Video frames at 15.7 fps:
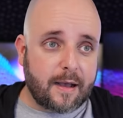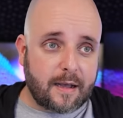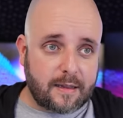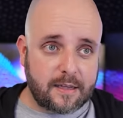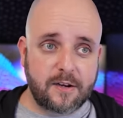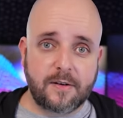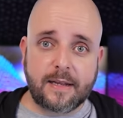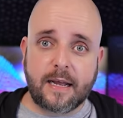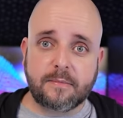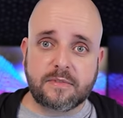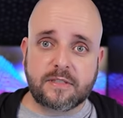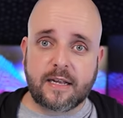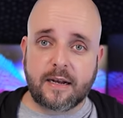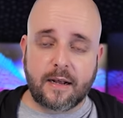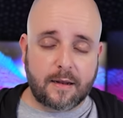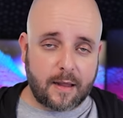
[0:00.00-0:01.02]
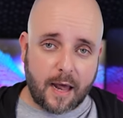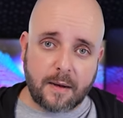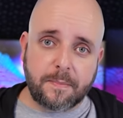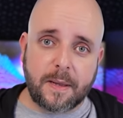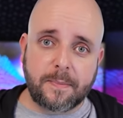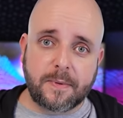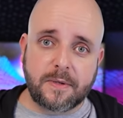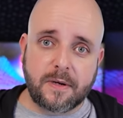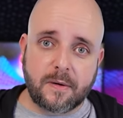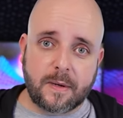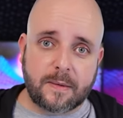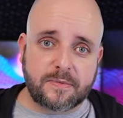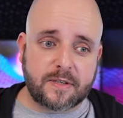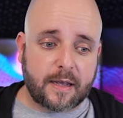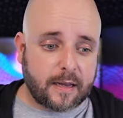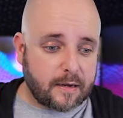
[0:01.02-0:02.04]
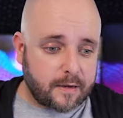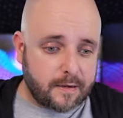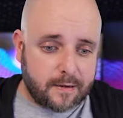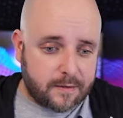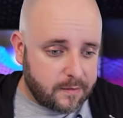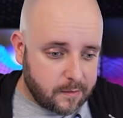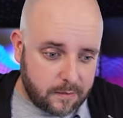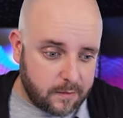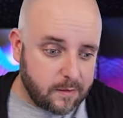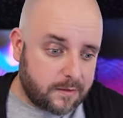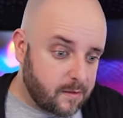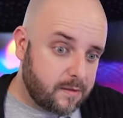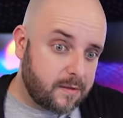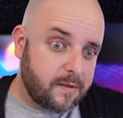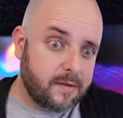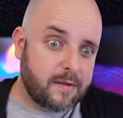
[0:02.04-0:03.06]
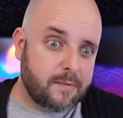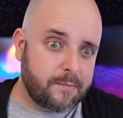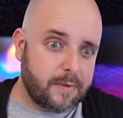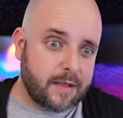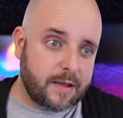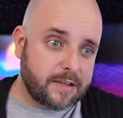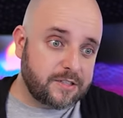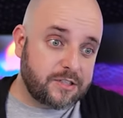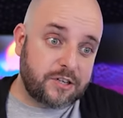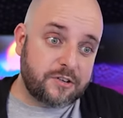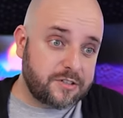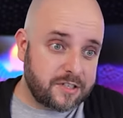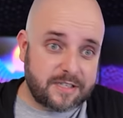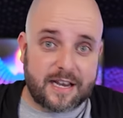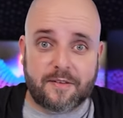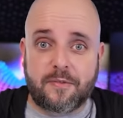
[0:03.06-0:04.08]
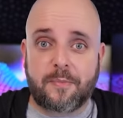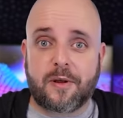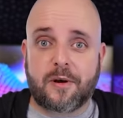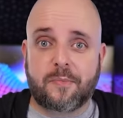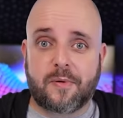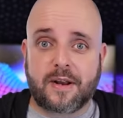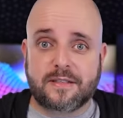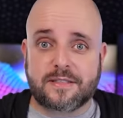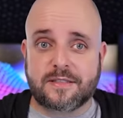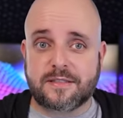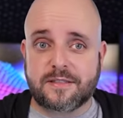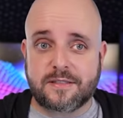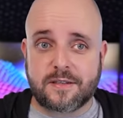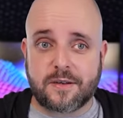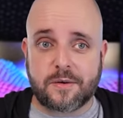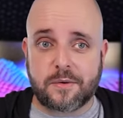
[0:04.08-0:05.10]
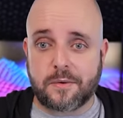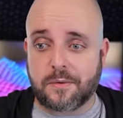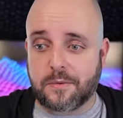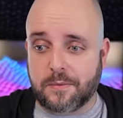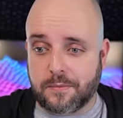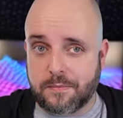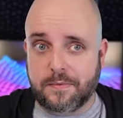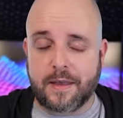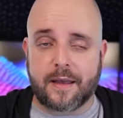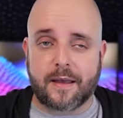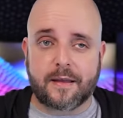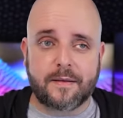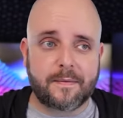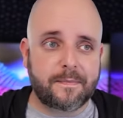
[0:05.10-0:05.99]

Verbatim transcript: Clearly, I'm sending a lot of people to your website because you just have the better prices. So yeah,